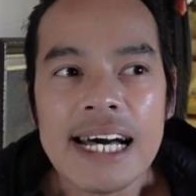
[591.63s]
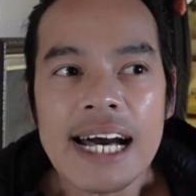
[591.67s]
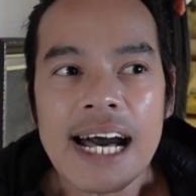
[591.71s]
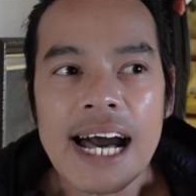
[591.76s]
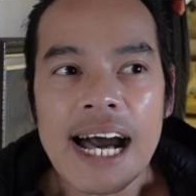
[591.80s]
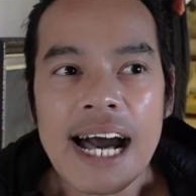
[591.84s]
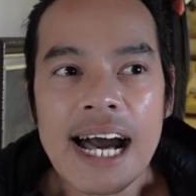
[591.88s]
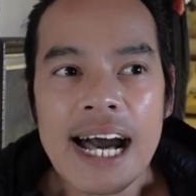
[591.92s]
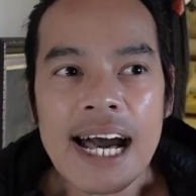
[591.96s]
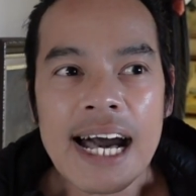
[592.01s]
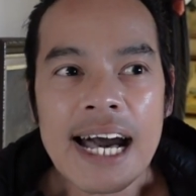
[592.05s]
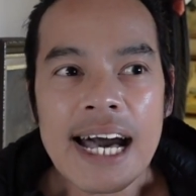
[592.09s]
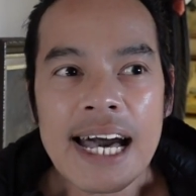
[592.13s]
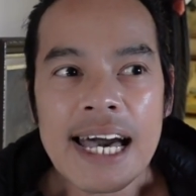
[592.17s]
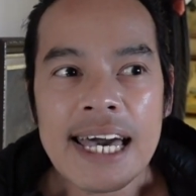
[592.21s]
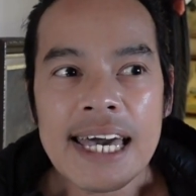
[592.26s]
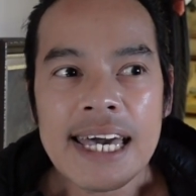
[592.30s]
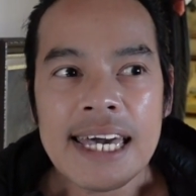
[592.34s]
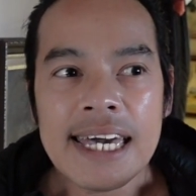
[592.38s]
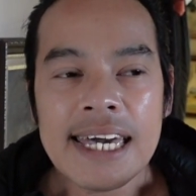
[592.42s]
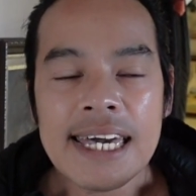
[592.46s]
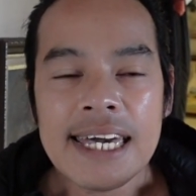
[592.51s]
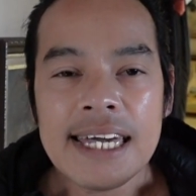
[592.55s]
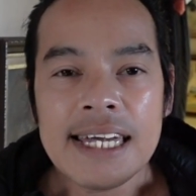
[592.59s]

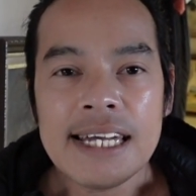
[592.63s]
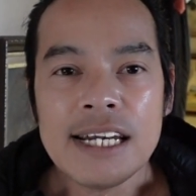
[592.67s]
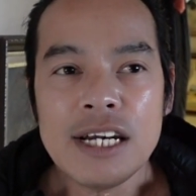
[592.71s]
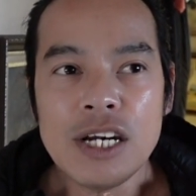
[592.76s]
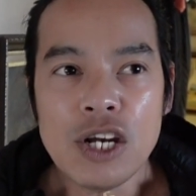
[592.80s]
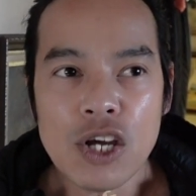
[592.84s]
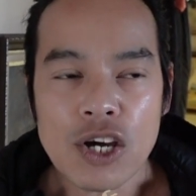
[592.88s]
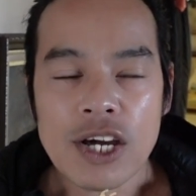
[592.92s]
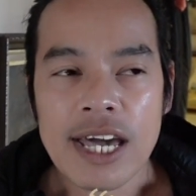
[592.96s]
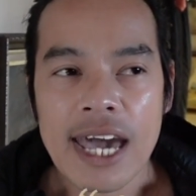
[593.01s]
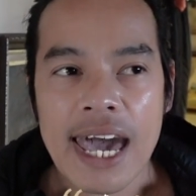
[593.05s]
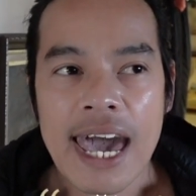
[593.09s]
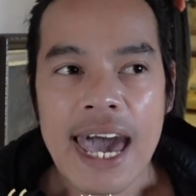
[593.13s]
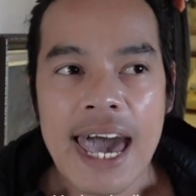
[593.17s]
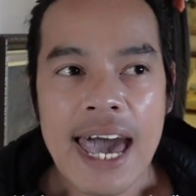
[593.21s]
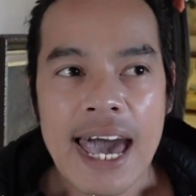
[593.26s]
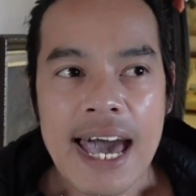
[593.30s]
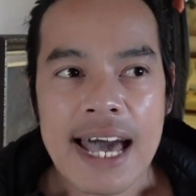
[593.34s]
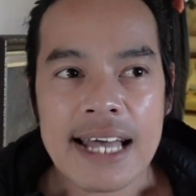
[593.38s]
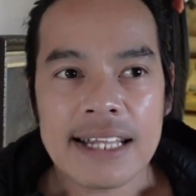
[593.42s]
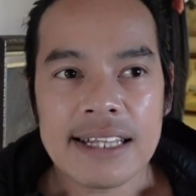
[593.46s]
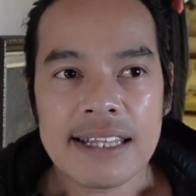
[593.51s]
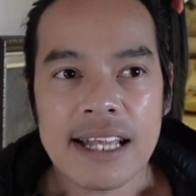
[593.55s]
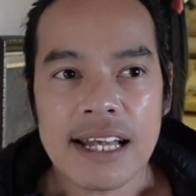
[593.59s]
I look
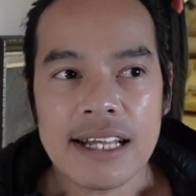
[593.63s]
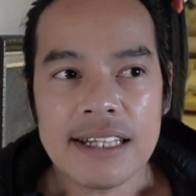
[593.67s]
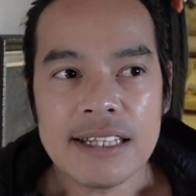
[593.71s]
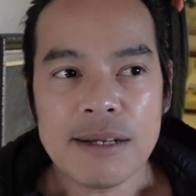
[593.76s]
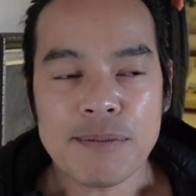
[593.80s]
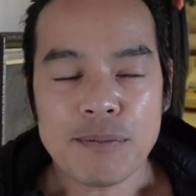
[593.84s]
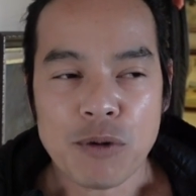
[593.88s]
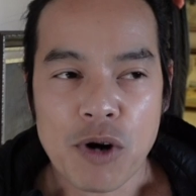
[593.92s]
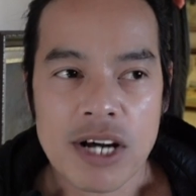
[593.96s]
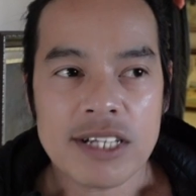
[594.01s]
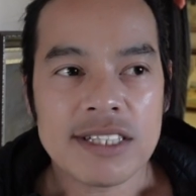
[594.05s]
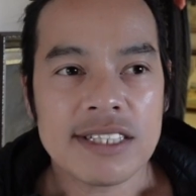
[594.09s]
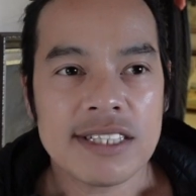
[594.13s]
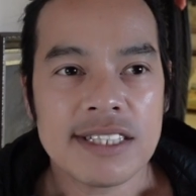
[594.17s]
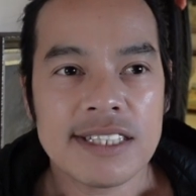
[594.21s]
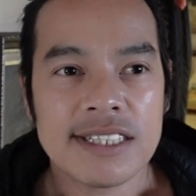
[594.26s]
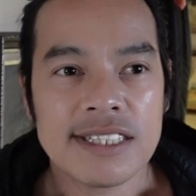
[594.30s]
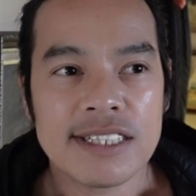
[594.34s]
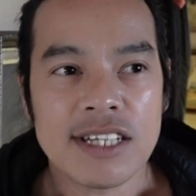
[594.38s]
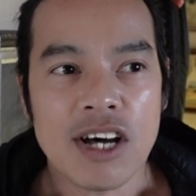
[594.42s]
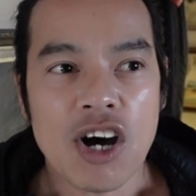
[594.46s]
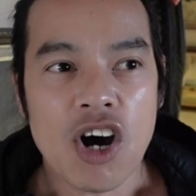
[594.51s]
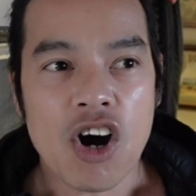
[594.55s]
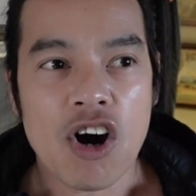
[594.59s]
at the
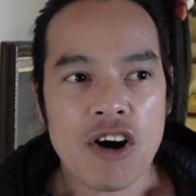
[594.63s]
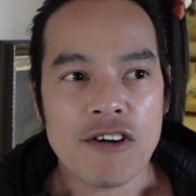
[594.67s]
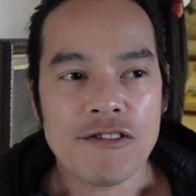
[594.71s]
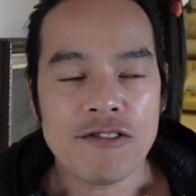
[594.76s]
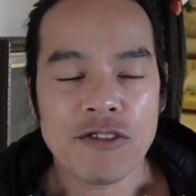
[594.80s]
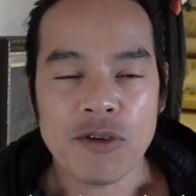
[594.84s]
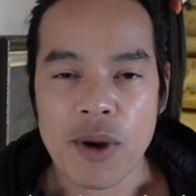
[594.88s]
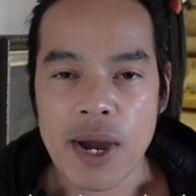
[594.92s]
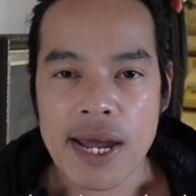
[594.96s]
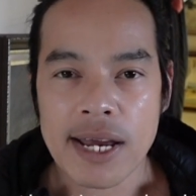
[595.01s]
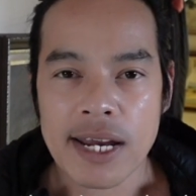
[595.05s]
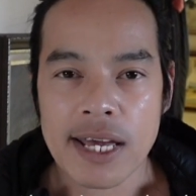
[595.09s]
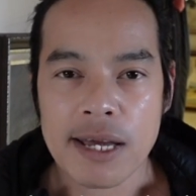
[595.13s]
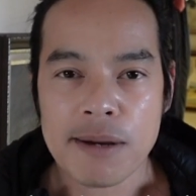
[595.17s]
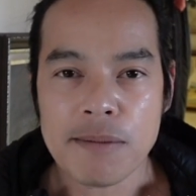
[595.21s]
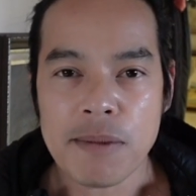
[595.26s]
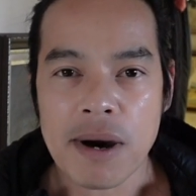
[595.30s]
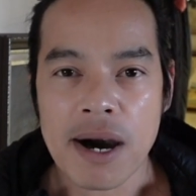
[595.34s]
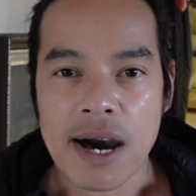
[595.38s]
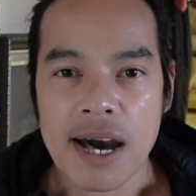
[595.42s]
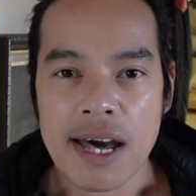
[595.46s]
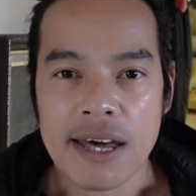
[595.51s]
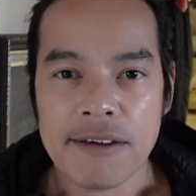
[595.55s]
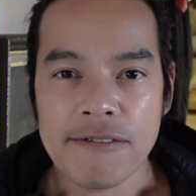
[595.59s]
process of creating
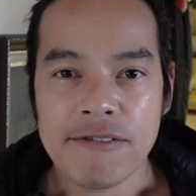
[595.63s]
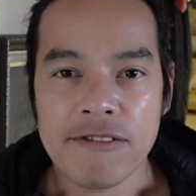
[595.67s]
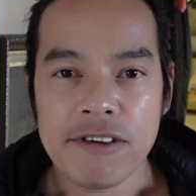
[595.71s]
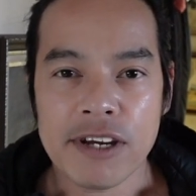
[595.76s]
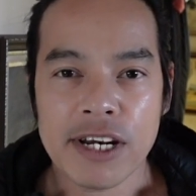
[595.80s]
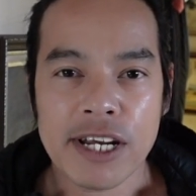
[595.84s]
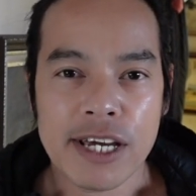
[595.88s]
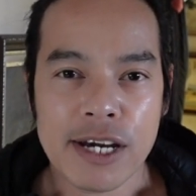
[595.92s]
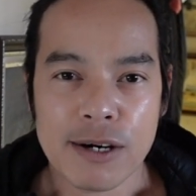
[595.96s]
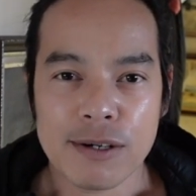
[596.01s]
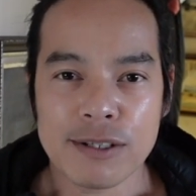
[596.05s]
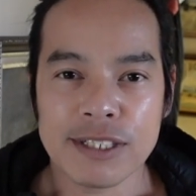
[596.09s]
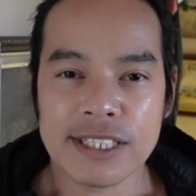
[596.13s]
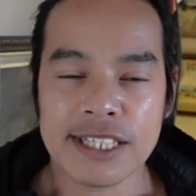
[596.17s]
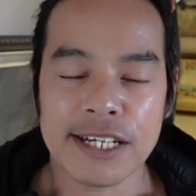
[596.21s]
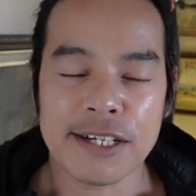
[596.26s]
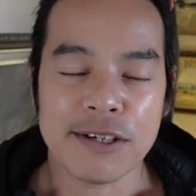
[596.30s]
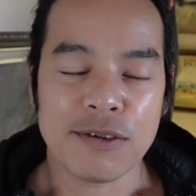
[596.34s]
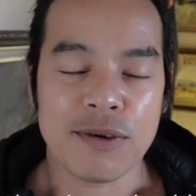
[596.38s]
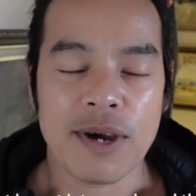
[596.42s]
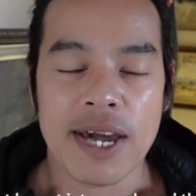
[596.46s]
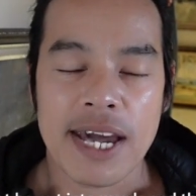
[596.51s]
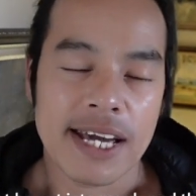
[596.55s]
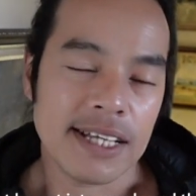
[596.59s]
my videos
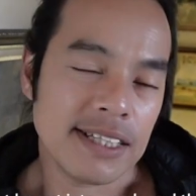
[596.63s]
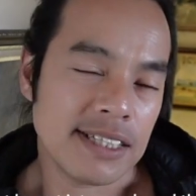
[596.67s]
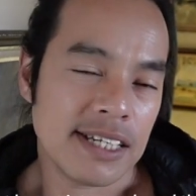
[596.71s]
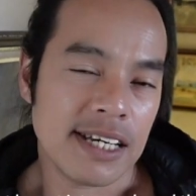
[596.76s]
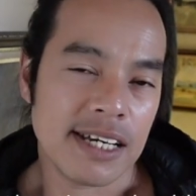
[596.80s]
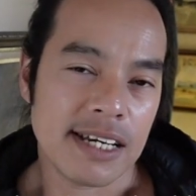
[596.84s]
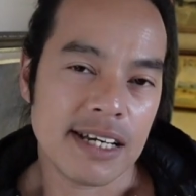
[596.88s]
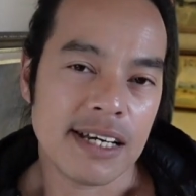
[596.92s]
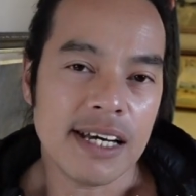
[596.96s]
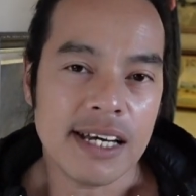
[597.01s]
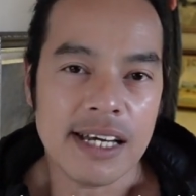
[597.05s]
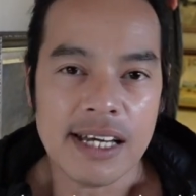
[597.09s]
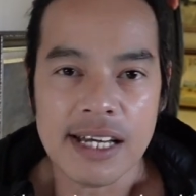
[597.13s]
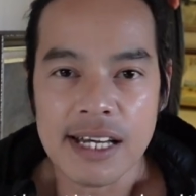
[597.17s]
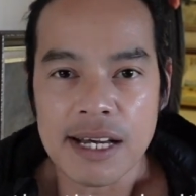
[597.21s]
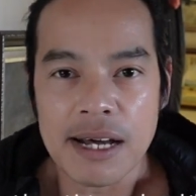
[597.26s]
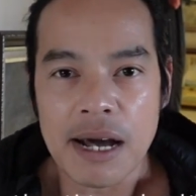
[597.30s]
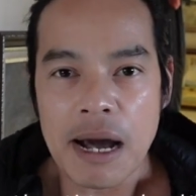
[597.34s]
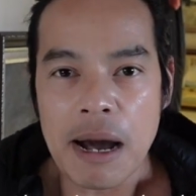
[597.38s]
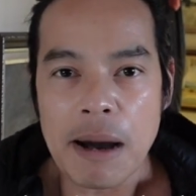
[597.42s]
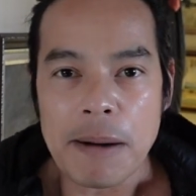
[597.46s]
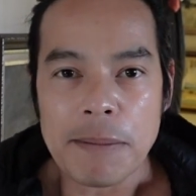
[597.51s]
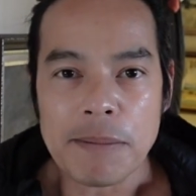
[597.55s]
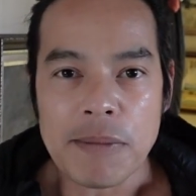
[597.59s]
and creating
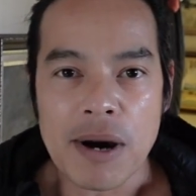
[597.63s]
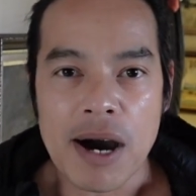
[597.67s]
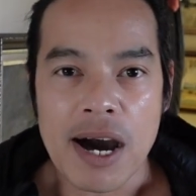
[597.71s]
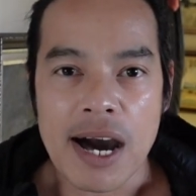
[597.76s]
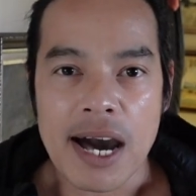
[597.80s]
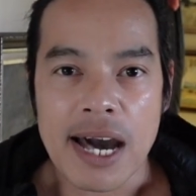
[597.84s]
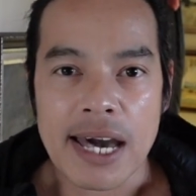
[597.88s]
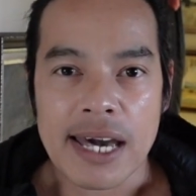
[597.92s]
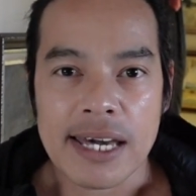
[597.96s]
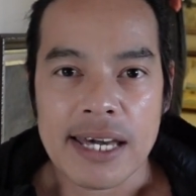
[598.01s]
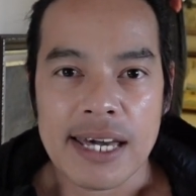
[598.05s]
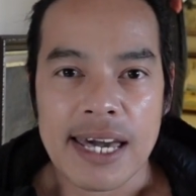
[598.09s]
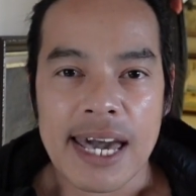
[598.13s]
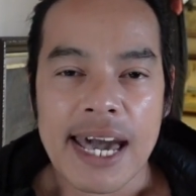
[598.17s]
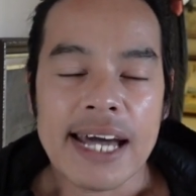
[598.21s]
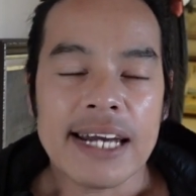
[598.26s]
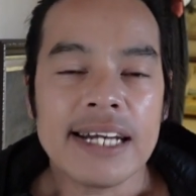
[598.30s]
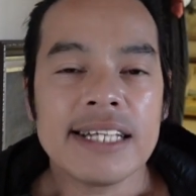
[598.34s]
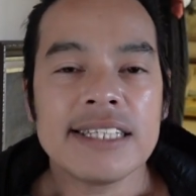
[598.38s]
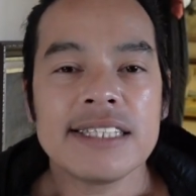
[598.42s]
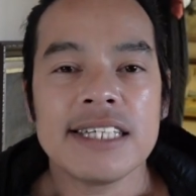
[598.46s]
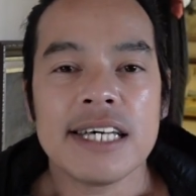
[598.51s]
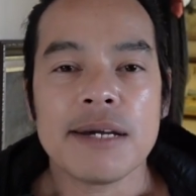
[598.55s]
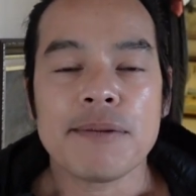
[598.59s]
my
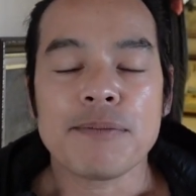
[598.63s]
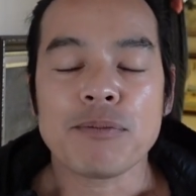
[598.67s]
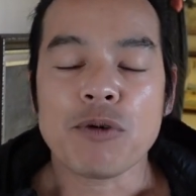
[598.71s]
editing